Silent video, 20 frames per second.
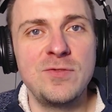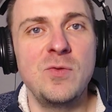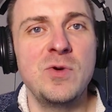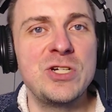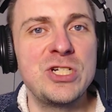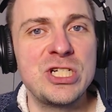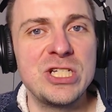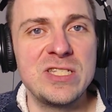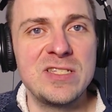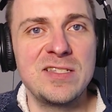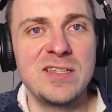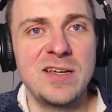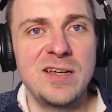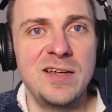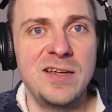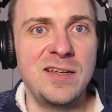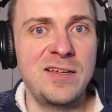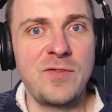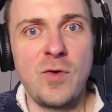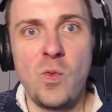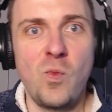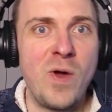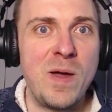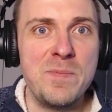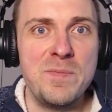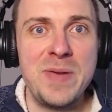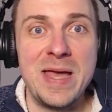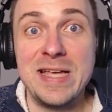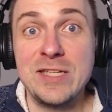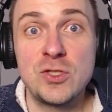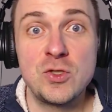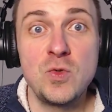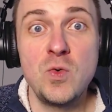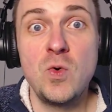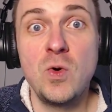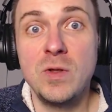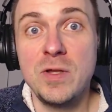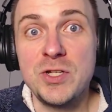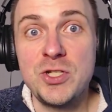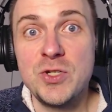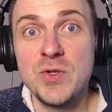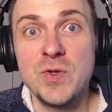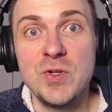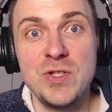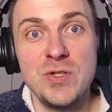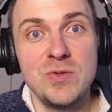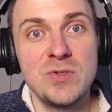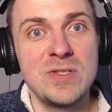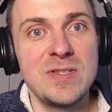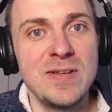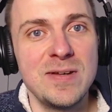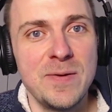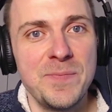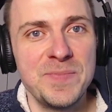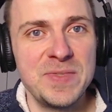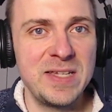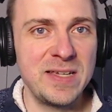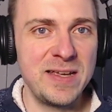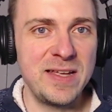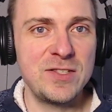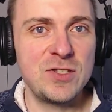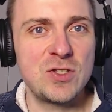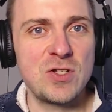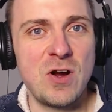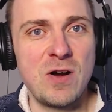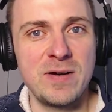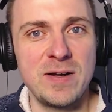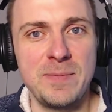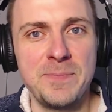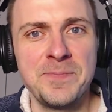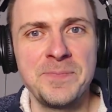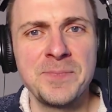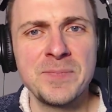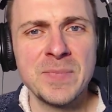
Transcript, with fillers: which is a web-based tool that you can use to, to get started.